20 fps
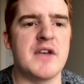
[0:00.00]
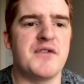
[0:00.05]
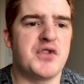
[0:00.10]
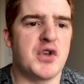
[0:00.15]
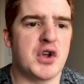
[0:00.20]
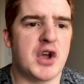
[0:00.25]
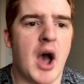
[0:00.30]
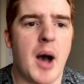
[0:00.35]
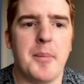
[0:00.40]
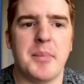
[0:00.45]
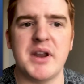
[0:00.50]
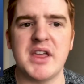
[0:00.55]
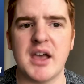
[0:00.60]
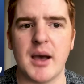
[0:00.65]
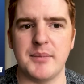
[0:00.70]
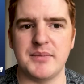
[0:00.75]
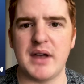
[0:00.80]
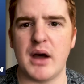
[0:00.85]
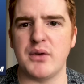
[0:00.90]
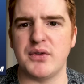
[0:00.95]
the company
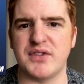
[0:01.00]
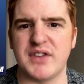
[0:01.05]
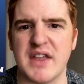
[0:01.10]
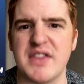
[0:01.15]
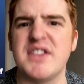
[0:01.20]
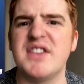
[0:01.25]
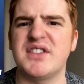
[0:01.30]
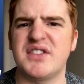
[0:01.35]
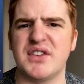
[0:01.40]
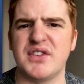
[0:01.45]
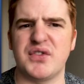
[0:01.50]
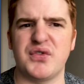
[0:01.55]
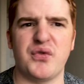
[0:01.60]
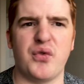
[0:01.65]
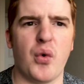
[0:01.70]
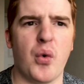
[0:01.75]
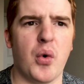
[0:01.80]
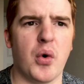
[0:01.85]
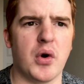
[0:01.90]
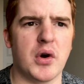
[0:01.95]
comes out and say this is
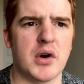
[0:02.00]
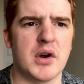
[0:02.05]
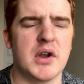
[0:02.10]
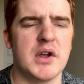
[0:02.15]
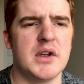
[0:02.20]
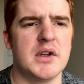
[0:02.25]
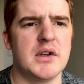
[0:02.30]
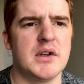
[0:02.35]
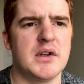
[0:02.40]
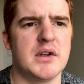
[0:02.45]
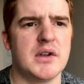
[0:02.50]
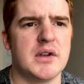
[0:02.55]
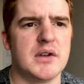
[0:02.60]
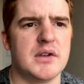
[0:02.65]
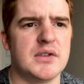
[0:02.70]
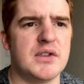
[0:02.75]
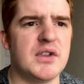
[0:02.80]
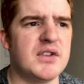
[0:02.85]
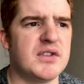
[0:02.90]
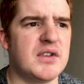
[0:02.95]
for...
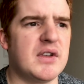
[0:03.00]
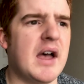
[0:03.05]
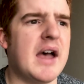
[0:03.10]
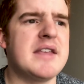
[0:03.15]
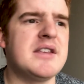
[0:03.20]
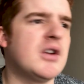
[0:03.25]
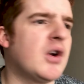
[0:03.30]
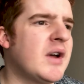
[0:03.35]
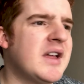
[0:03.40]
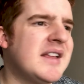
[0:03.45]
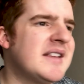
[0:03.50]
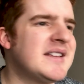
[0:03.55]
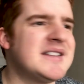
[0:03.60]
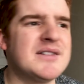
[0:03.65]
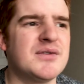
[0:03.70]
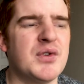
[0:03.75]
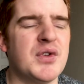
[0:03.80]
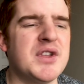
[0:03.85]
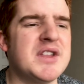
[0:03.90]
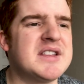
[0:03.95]
This, you know,
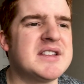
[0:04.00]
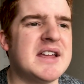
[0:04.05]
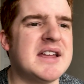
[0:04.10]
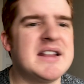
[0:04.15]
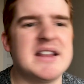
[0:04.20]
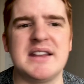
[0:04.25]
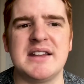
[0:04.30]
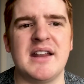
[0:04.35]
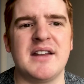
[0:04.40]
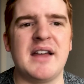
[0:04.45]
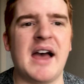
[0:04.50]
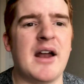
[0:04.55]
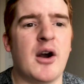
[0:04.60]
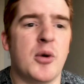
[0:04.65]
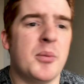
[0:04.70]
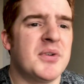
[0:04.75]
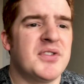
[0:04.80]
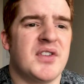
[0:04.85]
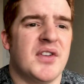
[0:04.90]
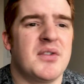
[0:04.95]
it
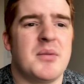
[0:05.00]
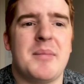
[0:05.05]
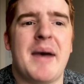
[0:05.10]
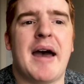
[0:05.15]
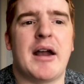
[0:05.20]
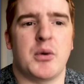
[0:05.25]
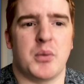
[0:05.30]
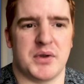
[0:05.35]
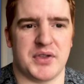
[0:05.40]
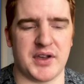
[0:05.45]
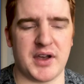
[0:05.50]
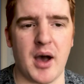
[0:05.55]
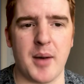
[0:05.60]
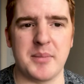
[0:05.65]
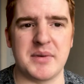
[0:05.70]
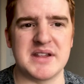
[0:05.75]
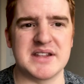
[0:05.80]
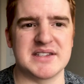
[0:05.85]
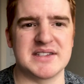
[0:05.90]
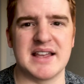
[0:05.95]
almost doesn't matter what the
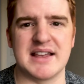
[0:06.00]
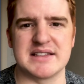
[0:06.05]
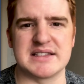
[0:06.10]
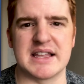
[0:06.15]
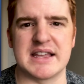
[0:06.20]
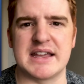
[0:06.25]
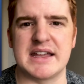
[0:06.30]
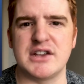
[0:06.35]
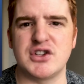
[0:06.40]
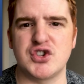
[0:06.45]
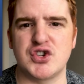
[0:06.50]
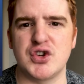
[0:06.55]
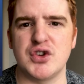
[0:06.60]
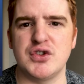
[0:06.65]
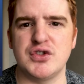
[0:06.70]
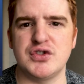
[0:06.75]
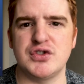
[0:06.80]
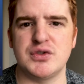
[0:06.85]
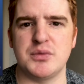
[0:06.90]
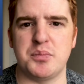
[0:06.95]
company says. Like, it
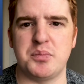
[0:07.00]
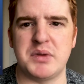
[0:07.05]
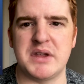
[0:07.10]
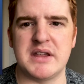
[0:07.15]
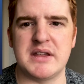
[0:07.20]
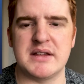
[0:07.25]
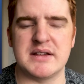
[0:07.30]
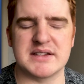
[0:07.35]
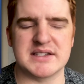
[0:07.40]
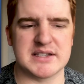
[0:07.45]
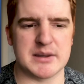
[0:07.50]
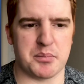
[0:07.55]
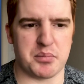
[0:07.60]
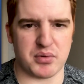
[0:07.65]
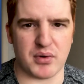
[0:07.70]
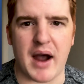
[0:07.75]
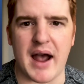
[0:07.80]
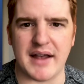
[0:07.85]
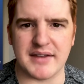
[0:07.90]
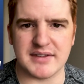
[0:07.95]
shouldn't be
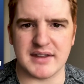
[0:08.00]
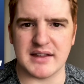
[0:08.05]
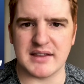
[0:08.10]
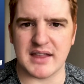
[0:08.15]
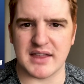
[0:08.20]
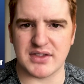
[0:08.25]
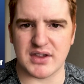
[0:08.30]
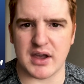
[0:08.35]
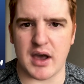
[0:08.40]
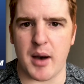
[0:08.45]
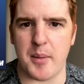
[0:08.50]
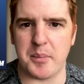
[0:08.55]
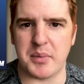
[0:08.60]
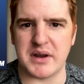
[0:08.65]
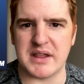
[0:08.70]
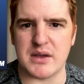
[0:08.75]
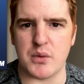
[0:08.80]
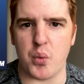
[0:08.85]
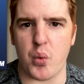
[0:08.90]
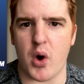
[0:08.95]
surprising that the
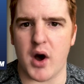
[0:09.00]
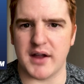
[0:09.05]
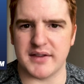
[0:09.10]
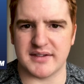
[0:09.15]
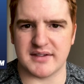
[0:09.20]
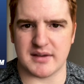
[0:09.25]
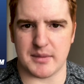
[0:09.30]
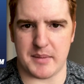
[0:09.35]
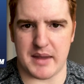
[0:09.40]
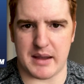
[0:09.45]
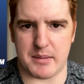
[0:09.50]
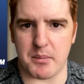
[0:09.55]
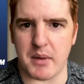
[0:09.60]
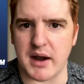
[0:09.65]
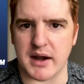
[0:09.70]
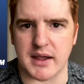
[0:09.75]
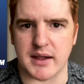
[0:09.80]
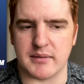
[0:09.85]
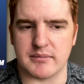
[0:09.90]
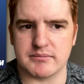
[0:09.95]
company wants to make
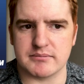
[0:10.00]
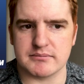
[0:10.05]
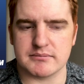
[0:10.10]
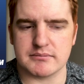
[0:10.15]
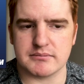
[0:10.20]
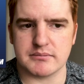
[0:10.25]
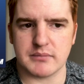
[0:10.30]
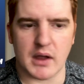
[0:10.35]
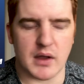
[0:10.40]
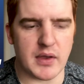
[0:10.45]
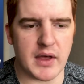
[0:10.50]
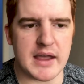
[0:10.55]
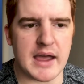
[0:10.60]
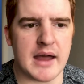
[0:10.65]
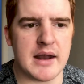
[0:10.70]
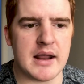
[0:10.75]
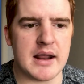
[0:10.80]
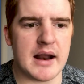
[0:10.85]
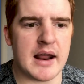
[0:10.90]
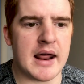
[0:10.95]
money. Like,
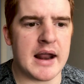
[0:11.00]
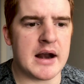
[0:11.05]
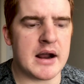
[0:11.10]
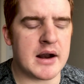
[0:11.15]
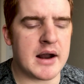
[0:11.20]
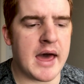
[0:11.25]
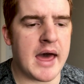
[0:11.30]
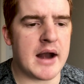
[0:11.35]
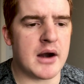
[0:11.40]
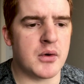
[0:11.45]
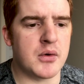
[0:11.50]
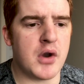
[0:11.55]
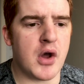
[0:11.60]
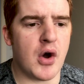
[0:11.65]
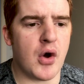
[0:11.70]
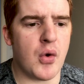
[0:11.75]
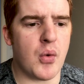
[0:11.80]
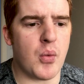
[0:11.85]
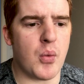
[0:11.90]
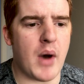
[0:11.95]
I don't
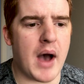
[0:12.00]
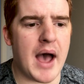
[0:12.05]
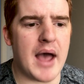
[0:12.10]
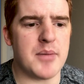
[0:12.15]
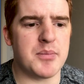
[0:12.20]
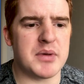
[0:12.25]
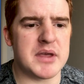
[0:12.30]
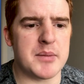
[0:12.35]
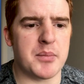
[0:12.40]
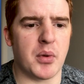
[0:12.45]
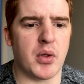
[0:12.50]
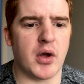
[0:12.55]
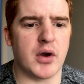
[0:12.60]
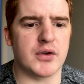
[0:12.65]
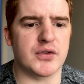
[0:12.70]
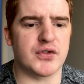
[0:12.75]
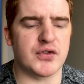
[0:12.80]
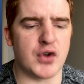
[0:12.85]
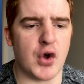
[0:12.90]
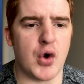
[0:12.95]
know why people
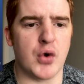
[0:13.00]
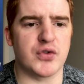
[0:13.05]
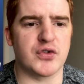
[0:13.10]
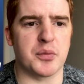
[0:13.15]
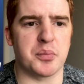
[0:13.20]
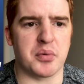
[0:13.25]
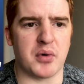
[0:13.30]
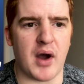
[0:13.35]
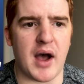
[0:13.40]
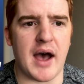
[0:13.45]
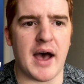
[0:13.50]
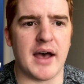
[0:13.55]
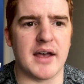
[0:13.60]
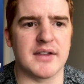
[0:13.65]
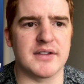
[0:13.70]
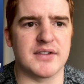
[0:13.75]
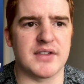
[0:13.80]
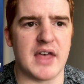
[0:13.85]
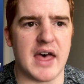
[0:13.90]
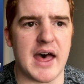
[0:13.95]
are so
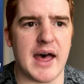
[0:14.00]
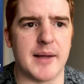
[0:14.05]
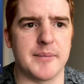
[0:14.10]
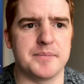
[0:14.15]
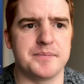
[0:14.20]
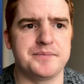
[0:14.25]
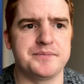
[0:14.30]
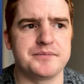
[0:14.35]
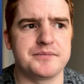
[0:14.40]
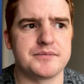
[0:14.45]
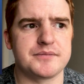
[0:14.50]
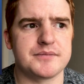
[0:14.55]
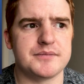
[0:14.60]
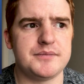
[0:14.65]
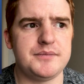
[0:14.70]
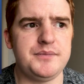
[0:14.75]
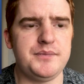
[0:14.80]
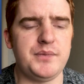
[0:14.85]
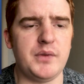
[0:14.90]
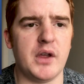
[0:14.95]
surprised that
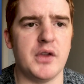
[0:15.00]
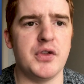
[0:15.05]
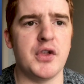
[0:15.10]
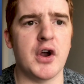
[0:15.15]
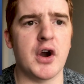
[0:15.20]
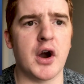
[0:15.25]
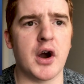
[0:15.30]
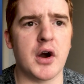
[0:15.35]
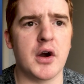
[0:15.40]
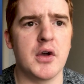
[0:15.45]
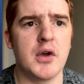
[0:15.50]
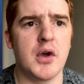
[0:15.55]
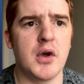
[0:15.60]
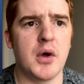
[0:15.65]
they're,